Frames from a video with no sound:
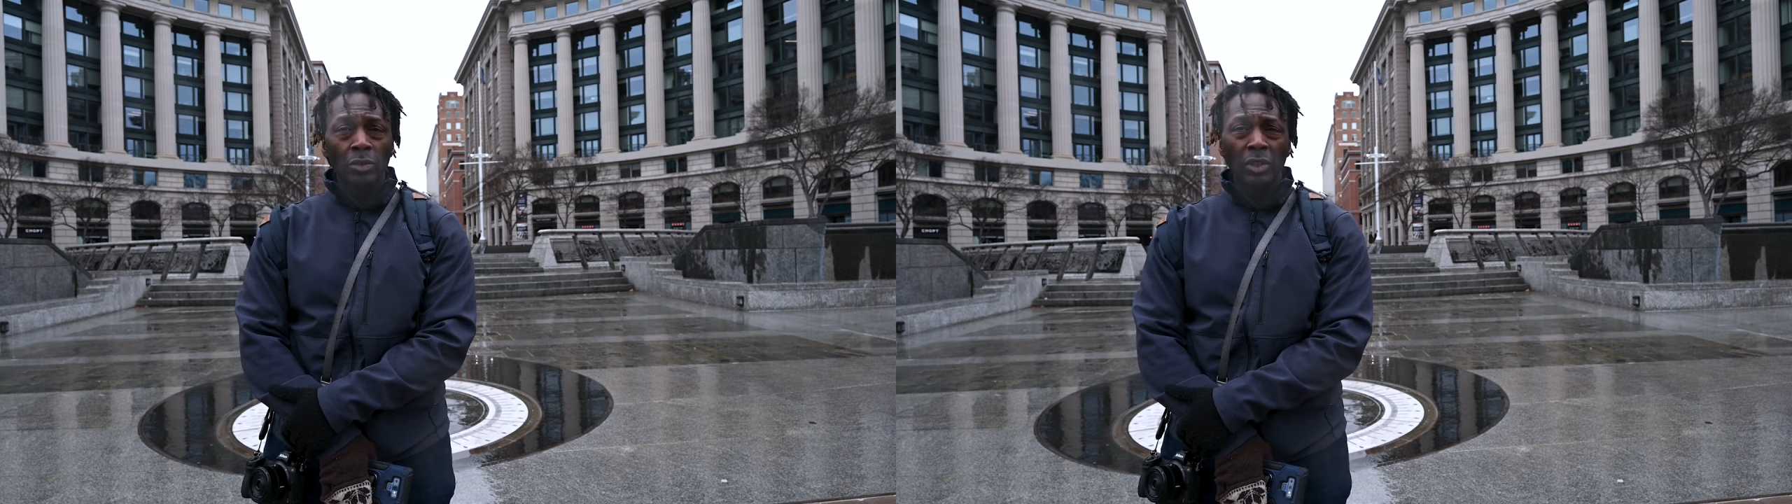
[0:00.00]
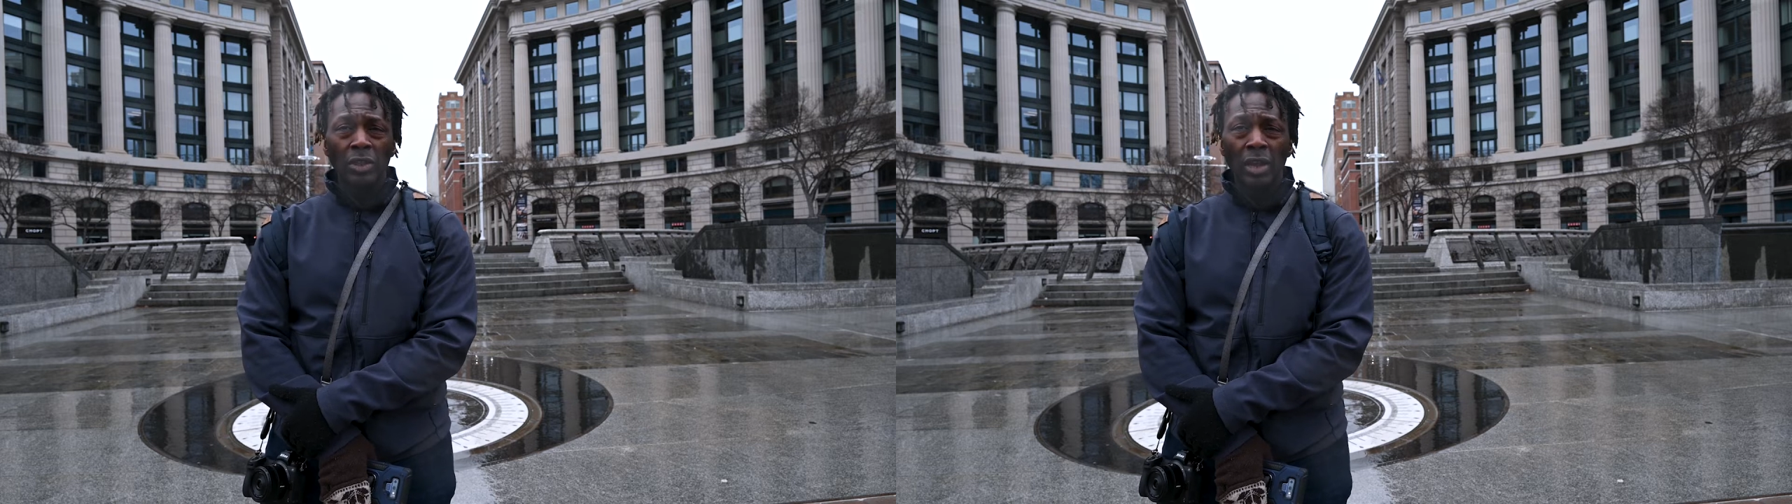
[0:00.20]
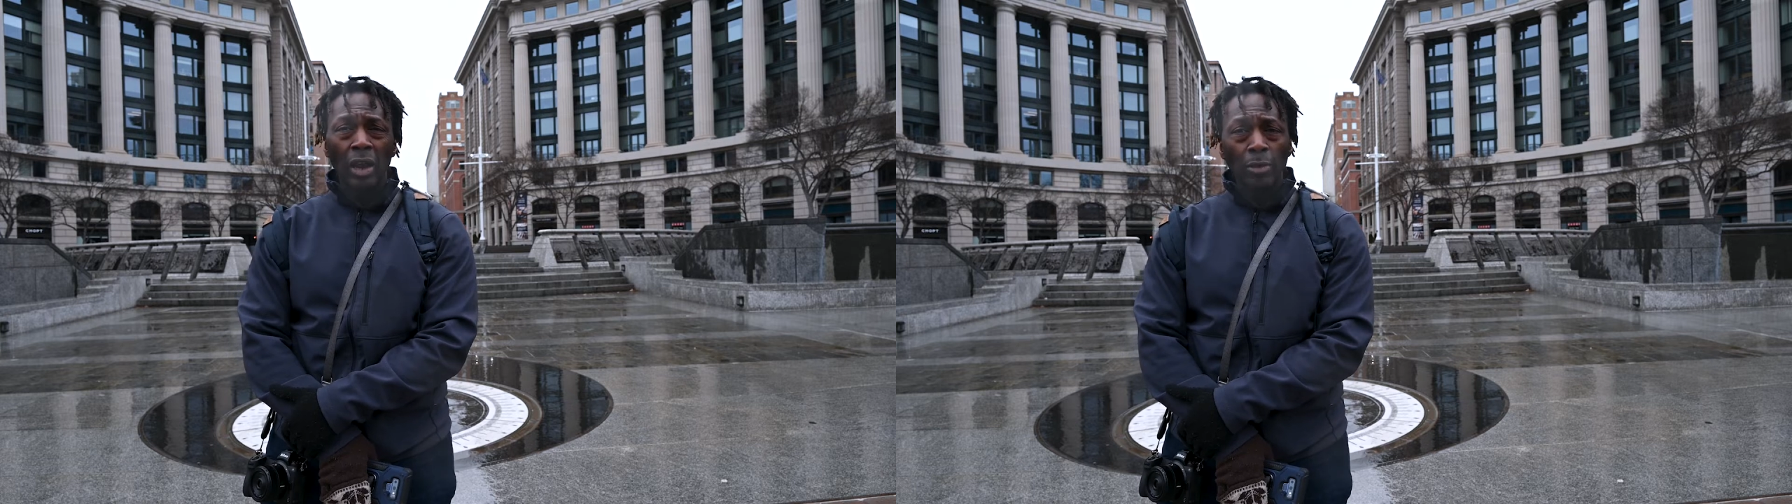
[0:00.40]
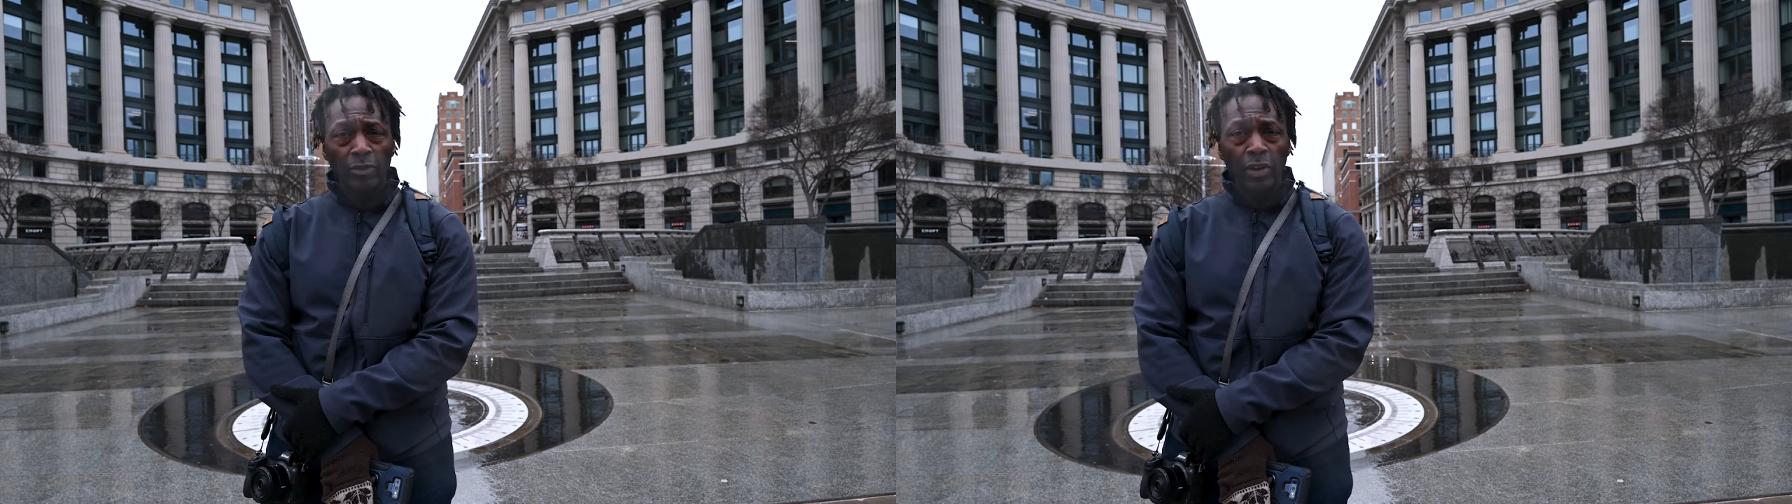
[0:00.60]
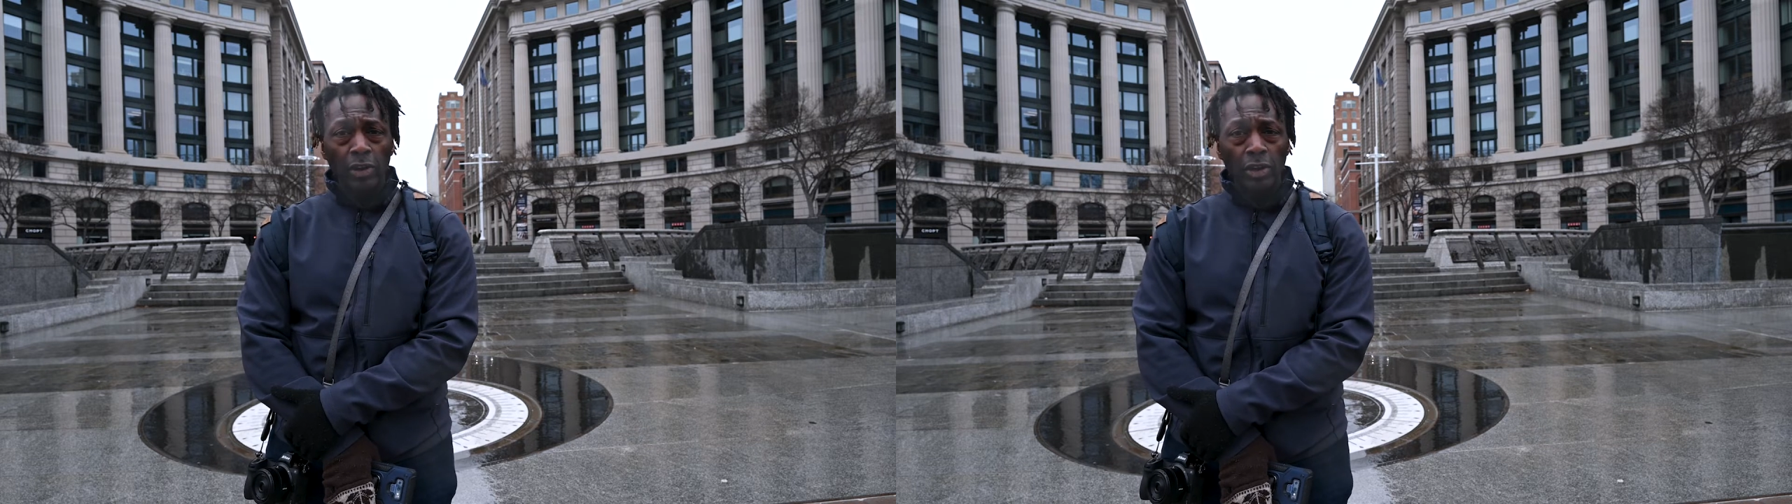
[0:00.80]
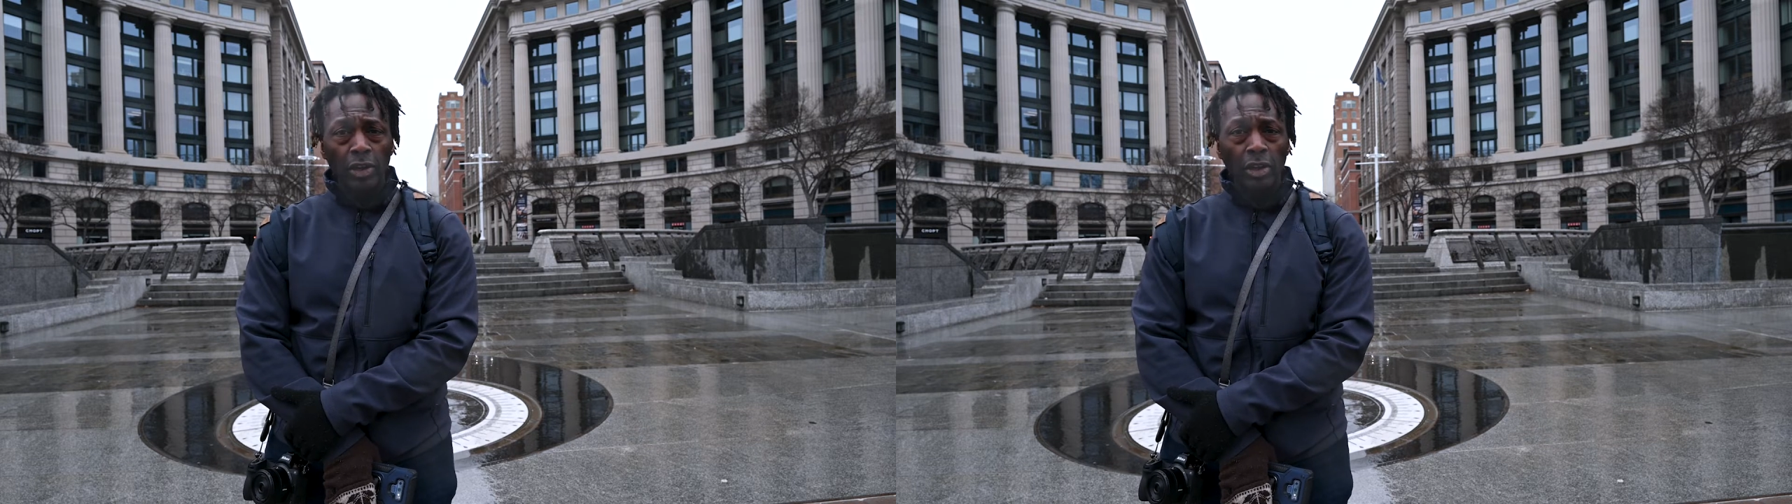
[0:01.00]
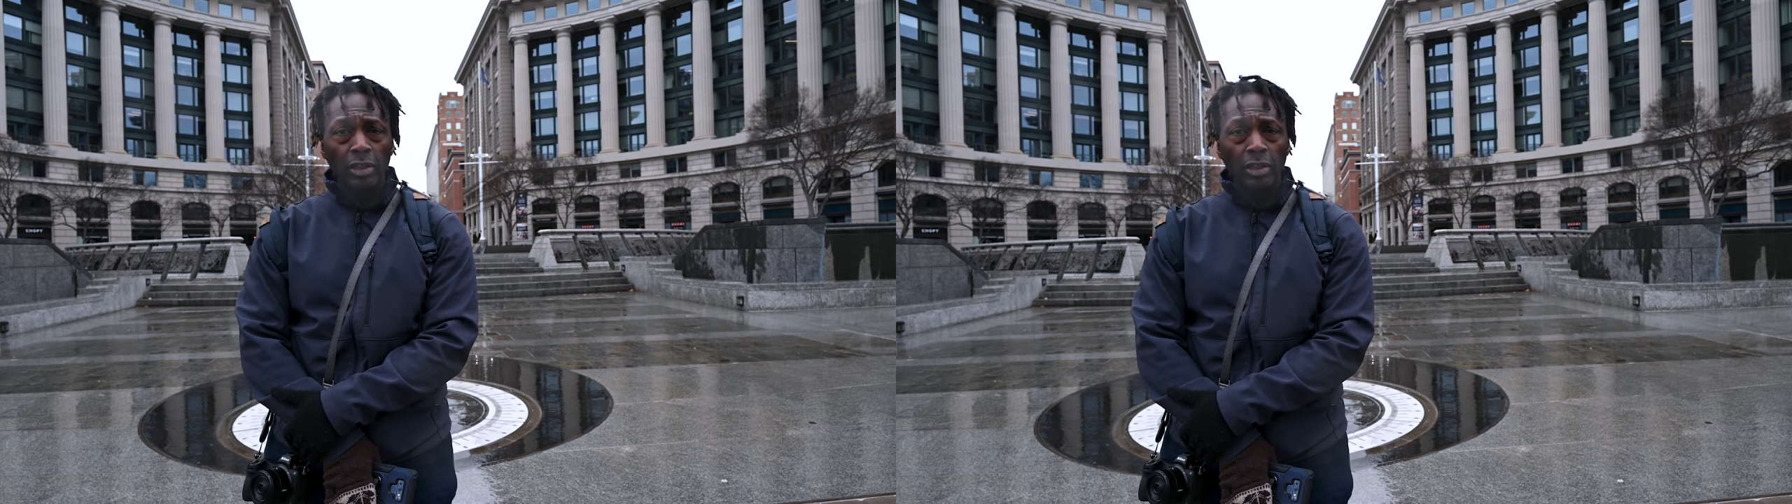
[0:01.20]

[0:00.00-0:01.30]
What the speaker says: which is not going to be very good